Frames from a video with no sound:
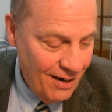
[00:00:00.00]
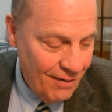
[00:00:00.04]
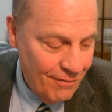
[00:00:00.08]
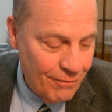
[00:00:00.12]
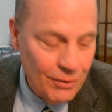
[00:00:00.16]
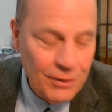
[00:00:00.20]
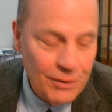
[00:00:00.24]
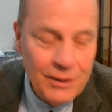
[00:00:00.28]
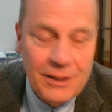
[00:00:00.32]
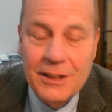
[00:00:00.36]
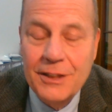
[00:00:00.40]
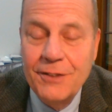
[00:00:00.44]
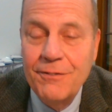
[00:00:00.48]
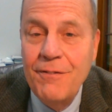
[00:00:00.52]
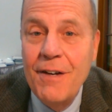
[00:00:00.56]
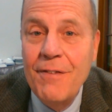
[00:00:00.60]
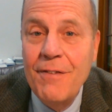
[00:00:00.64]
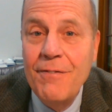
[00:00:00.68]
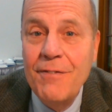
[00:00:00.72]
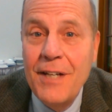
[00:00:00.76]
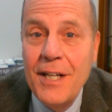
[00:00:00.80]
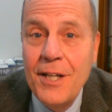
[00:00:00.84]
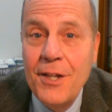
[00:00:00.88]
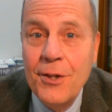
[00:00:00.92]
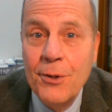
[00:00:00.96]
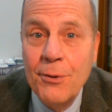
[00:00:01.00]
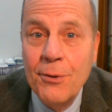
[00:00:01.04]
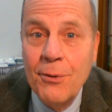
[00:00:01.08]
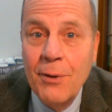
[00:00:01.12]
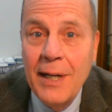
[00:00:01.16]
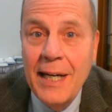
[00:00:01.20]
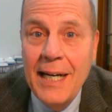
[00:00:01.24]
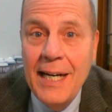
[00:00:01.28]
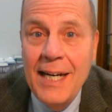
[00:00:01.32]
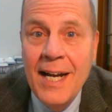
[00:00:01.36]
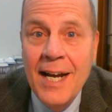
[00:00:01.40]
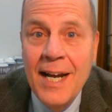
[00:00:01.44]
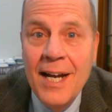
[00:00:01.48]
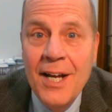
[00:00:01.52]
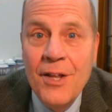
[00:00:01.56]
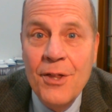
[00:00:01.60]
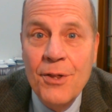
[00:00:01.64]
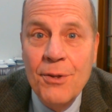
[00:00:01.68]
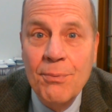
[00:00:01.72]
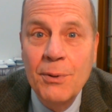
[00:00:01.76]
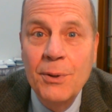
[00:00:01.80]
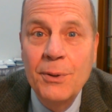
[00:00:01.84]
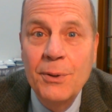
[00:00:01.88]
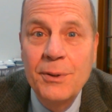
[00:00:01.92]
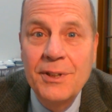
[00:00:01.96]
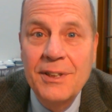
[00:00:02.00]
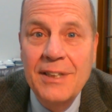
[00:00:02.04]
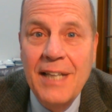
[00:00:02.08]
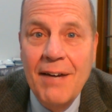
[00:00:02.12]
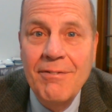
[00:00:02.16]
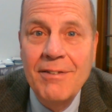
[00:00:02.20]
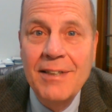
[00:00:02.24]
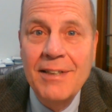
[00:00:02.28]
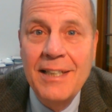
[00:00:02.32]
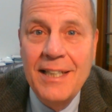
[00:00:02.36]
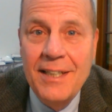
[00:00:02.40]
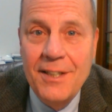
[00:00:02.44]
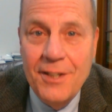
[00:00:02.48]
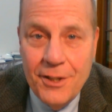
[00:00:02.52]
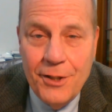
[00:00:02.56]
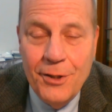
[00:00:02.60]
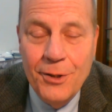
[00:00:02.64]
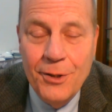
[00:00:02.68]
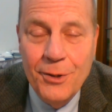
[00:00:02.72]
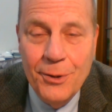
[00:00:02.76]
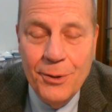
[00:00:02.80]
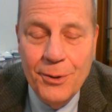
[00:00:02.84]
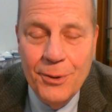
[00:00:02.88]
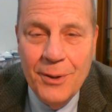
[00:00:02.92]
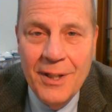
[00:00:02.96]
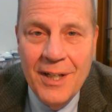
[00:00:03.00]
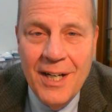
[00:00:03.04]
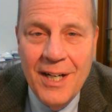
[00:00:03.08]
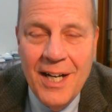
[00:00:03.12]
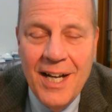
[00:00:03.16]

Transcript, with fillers: verses 53 through 72.